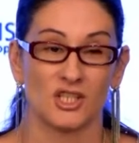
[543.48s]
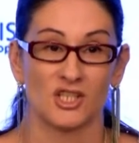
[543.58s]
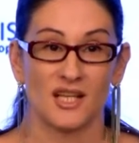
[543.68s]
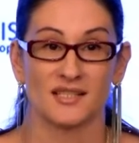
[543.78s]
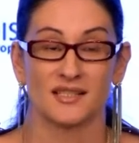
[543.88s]

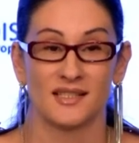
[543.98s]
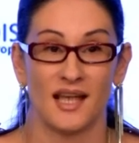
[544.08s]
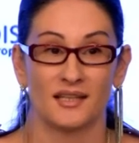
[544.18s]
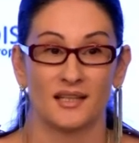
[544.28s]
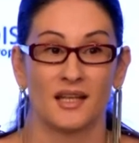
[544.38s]
just
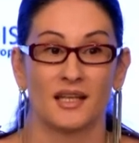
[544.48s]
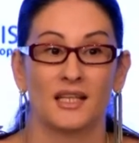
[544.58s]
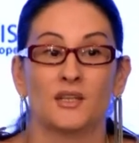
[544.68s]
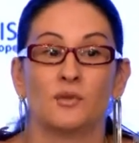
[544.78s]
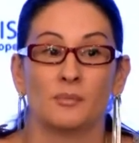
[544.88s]
said,
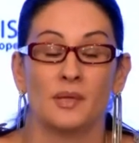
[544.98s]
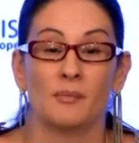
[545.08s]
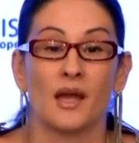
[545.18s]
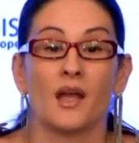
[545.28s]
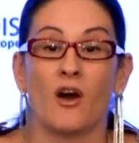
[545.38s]
it will be
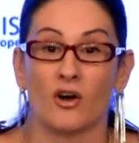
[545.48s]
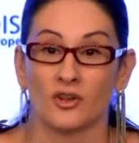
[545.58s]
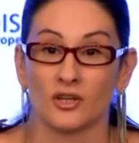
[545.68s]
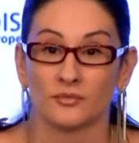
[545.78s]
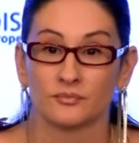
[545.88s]
my
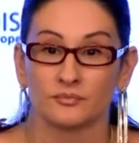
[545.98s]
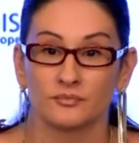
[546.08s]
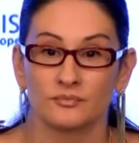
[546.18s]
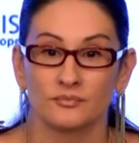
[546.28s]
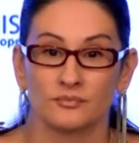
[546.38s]
honor.
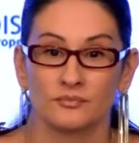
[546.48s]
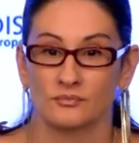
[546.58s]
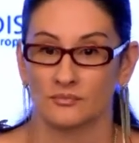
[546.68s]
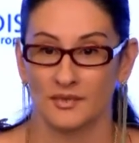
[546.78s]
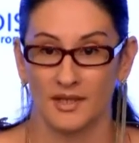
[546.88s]

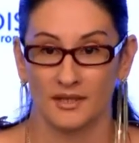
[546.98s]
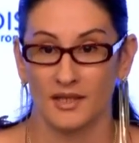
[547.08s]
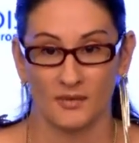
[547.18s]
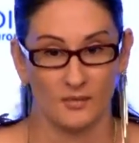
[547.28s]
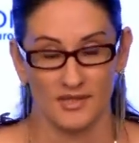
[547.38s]

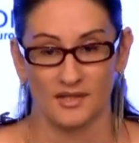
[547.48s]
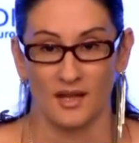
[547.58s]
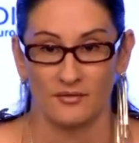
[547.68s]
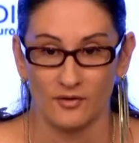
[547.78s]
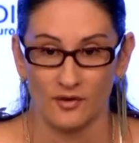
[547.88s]
That was
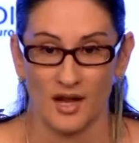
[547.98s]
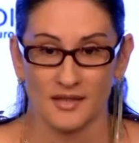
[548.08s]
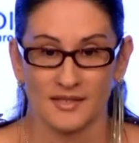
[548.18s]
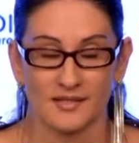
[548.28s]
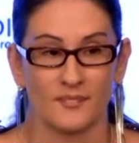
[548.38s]
enough for
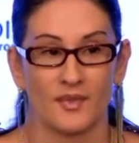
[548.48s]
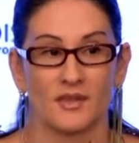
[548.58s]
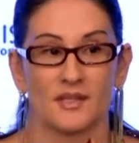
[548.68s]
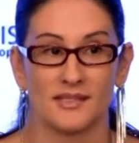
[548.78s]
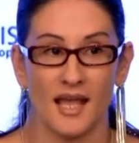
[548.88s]
us.
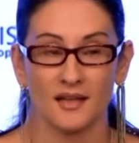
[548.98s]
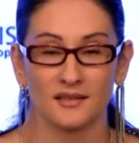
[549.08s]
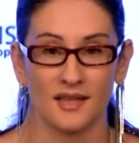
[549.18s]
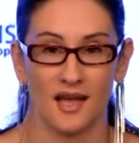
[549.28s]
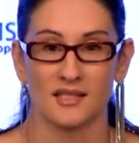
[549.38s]
The
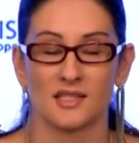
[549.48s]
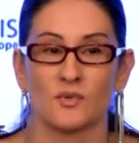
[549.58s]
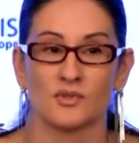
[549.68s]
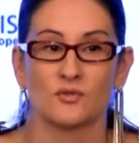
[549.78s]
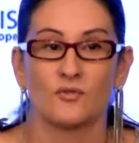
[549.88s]
second
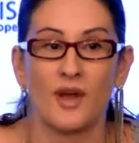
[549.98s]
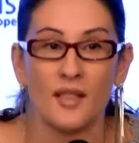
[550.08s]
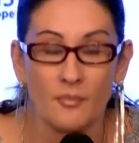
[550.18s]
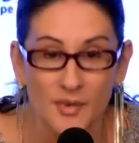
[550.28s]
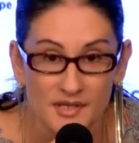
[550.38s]
task was to
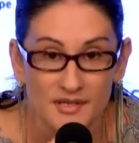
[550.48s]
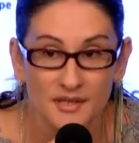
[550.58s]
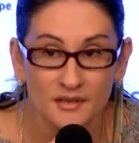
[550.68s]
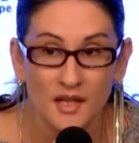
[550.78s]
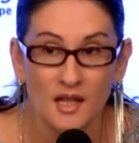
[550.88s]
find
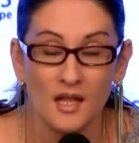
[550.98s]
person,